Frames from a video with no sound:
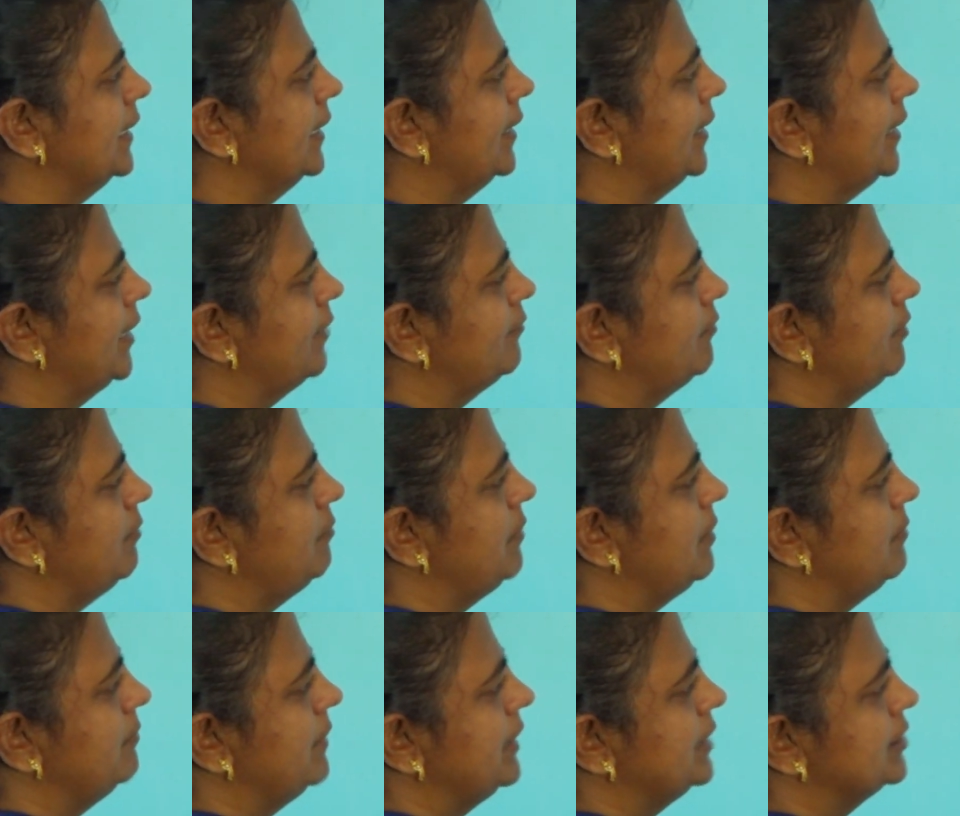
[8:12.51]
It will
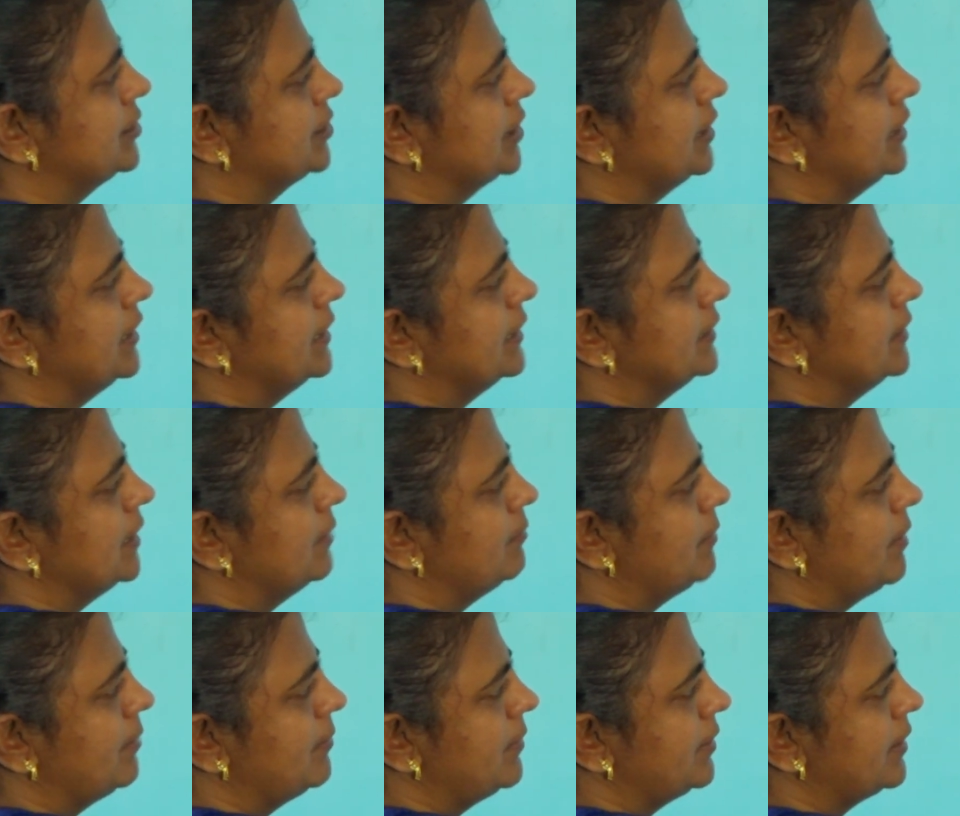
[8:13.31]
be mentioned in the
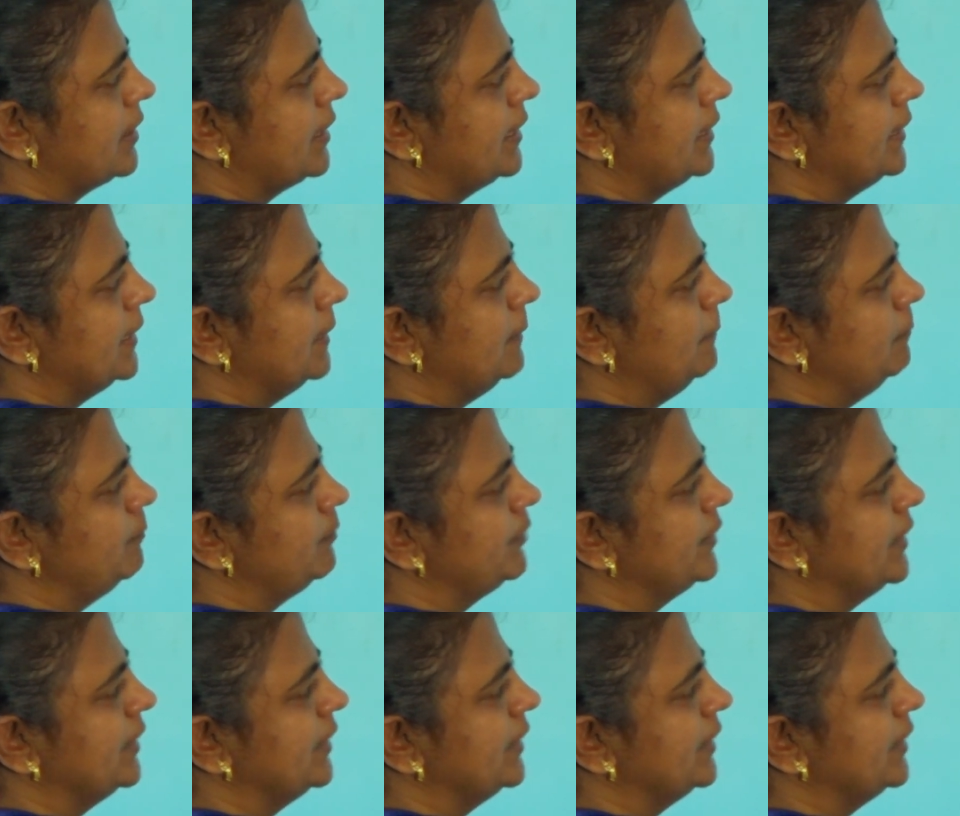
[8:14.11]
memorandum.